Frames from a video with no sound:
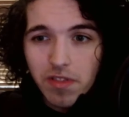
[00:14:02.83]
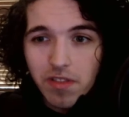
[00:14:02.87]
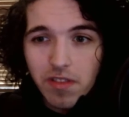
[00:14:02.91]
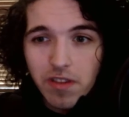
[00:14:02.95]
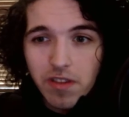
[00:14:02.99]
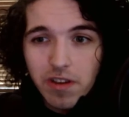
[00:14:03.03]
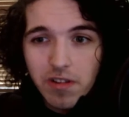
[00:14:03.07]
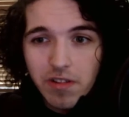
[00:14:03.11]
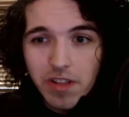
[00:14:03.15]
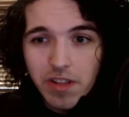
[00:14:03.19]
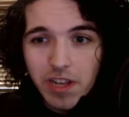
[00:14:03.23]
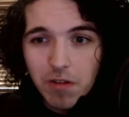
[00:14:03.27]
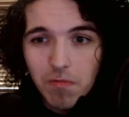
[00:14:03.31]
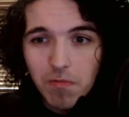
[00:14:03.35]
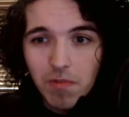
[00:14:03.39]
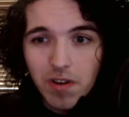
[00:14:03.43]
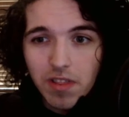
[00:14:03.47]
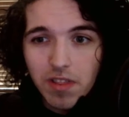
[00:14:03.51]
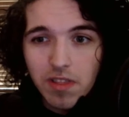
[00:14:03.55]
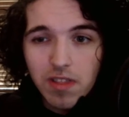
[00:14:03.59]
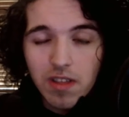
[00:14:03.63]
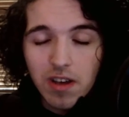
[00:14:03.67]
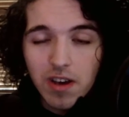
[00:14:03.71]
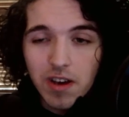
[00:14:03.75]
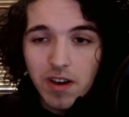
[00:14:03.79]
dealing
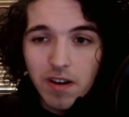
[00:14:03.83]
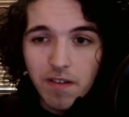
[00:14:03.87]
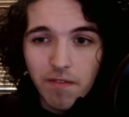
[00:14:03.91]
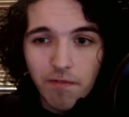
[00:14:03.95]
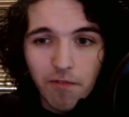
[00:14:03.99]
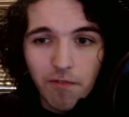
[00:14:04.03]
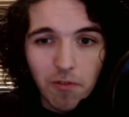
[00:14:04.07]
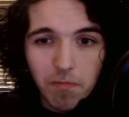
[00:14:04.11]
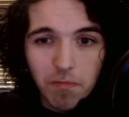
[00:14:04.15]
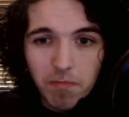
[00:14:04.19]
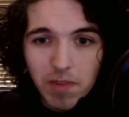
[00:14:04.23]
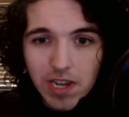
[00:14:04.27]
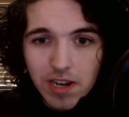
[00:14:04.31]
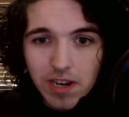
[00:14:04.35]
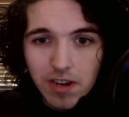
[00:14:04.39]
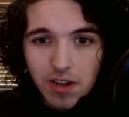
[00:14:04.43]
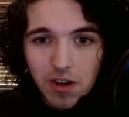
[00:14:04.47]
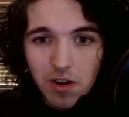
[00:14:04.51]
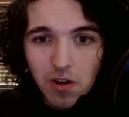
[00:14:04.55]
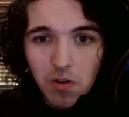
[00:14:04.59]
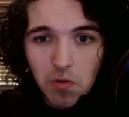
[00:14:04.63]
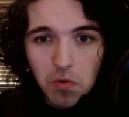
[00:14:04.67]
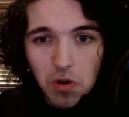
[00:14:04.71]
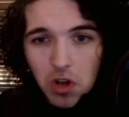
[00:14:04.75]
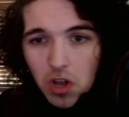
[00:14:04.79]
with
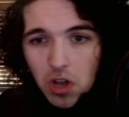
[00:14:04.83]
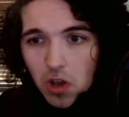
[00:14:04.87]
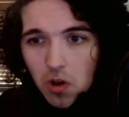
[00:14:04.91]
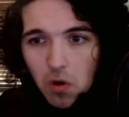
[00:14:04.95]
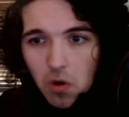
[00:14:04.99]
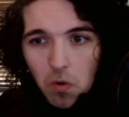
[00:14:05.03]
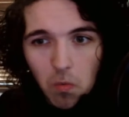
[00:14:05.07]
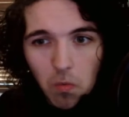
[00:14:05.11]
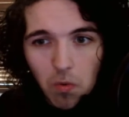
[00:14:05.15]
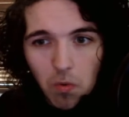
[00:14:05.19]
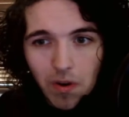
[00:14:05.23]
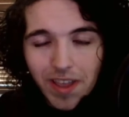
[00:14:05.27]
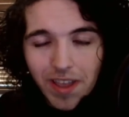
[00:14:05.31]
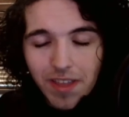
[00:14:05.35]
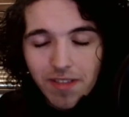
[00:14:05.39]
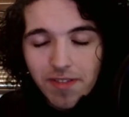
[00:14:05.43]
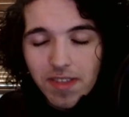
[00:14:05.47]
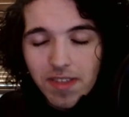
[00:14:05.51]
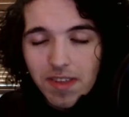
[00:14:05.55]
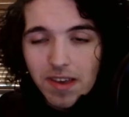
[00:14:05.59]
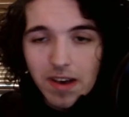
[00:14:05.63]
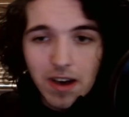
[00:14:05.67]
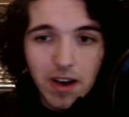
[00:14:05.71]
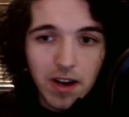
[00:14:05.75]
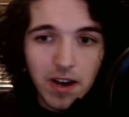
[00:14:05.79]
Firmino,
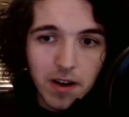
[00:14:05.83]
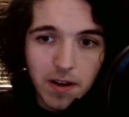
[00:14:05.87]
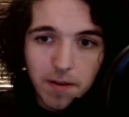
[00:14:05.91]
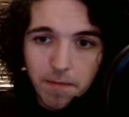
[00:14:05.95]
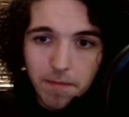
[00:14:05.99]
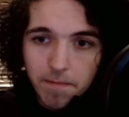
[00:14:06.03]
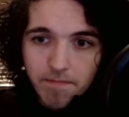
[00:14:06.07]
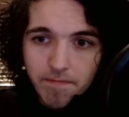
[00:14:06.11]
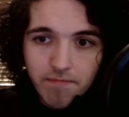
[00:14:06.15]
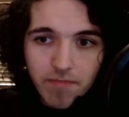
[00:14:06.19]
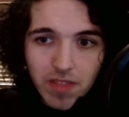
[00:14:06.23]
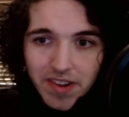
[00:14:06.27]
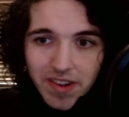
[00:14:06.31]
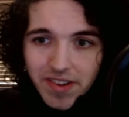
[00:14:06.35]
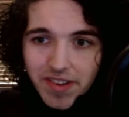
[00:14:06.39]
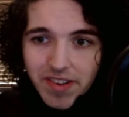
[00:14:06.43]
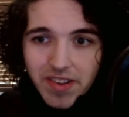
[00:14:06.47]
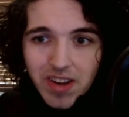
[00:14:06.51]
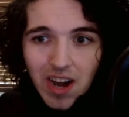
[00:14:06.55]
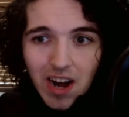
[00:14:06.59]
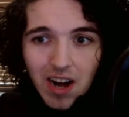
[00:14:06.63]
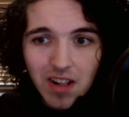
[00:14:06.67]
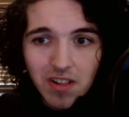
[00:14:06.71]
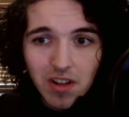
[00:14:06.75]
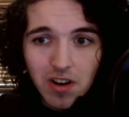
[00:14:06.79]
with
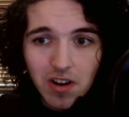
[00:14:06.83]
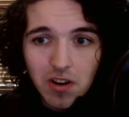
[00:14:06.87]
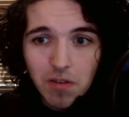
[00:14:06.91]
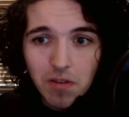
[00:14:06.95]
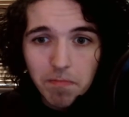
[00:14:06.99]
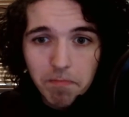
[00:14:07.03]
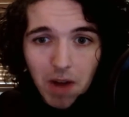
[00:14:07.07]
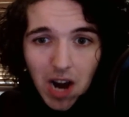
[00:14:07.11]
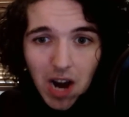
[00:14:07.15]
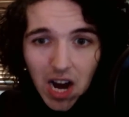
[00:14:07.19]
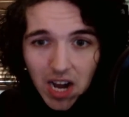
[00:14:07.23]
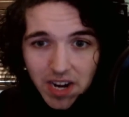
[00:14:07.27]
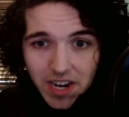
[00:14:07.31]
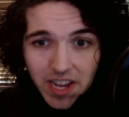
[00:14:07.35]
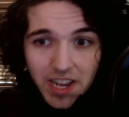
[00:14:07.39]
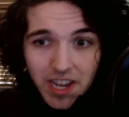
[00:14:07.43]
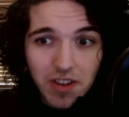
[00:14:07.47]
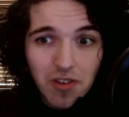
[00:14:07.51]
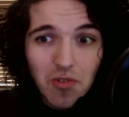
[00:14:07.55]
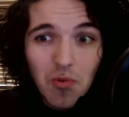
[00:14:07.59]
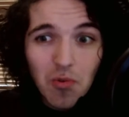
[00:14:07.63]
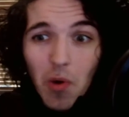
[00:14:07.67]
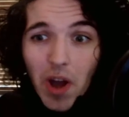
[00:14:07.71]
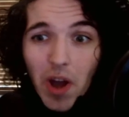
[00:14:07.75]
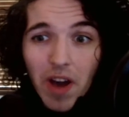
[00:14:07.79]
Salah, Mane,
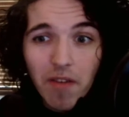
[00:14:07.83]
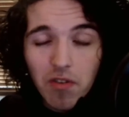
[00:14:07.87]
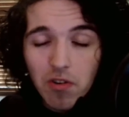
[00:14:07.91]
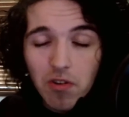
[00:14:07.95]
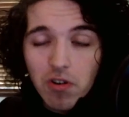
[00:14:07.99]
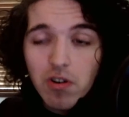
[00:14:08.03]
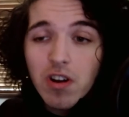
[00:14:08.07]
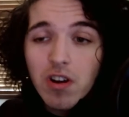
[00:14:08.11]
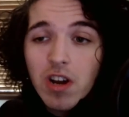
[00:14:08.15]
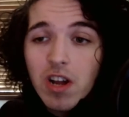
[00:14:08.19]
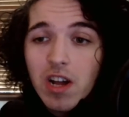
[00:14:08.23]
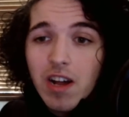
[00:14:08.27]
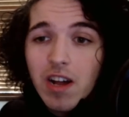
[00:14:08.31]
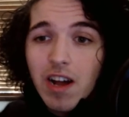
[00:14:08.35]
whoever.